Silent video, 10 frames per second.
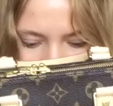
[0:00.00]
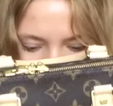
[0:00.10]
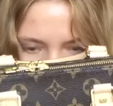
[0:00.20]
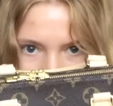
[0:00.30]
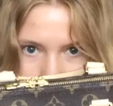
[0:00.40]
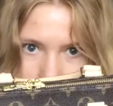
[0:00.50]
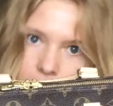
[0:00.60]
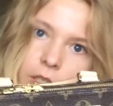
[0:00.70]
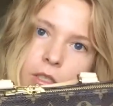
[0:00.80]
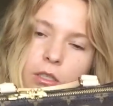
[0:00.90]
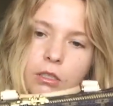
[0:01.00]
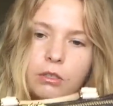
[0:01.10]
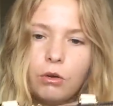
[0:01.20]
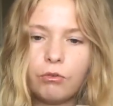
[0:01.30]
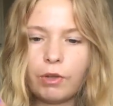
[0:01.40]
I don't
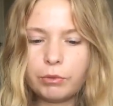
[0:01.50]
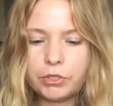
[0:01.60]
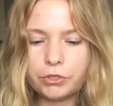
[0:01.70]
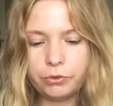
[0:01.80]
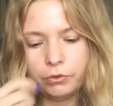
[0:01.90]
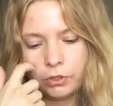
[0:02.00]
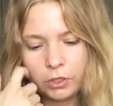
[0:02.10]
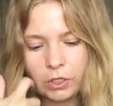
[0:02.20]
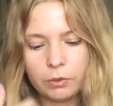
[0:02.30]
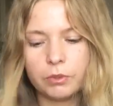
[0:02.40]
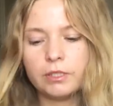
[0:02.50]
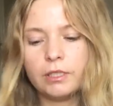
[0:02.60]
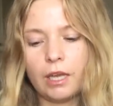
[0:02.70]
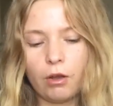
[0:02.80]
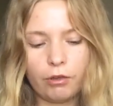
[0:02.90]
know if I would do. We'll
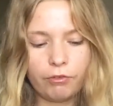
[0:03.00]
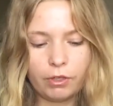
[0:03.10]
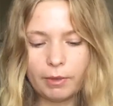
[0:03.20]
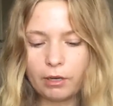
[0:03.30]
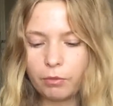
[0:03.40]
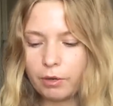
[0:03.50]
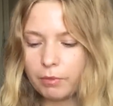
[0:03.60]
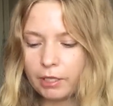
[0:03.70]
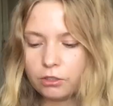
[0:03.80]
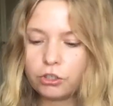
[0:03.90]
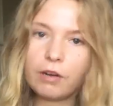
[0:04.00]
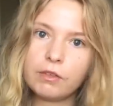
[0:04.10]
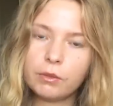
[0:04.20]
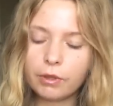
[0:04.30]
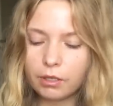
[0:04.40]
see how I feel about it like
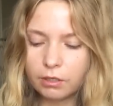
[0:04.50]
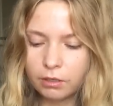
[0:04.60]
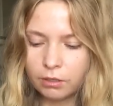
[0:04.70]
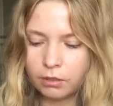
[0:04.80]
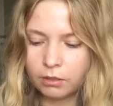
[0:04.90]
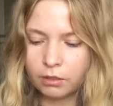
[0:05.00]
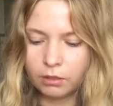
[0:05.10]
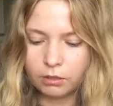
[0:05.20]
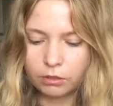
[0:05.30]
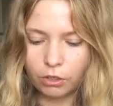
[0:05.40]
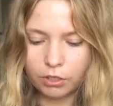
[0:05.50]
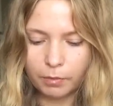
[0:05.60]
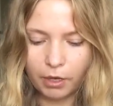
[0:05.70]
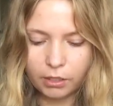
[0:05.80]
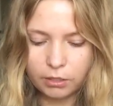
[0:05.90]
traveling with it. It's
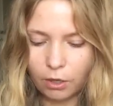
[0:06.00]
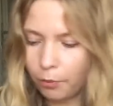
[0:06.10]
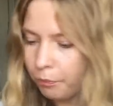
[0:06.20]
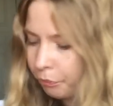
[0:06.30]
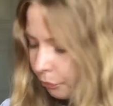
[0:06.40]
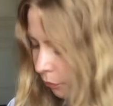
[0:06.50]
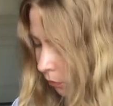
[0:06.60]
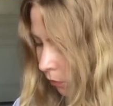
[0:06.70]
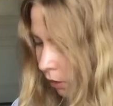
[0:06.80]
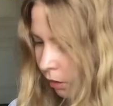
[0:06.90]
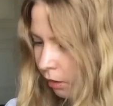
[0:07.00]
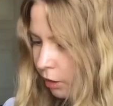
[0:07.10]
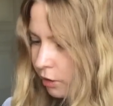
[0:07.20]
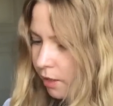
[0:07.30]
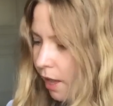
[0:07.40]
crossbody, so
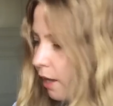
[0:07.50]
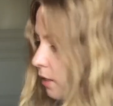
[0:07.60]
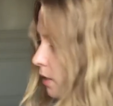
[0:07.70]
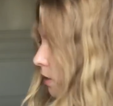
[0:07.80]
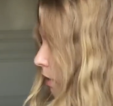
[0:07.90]
there's that.